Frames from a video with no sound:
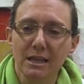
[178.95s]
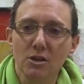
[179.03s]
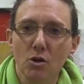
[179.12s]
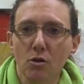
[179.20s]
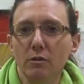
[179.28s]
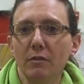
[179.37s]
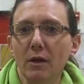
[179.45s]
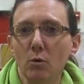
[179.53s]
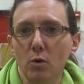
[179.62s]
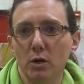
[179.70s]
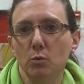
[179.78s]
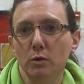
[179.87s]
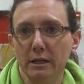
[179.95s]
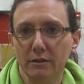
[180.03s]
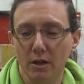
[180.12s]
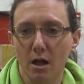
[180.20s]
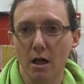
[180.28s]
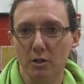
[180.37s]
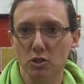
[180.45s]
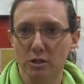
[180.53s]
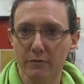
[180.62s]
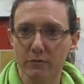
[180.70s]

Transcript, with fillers: they know that they want to work at the college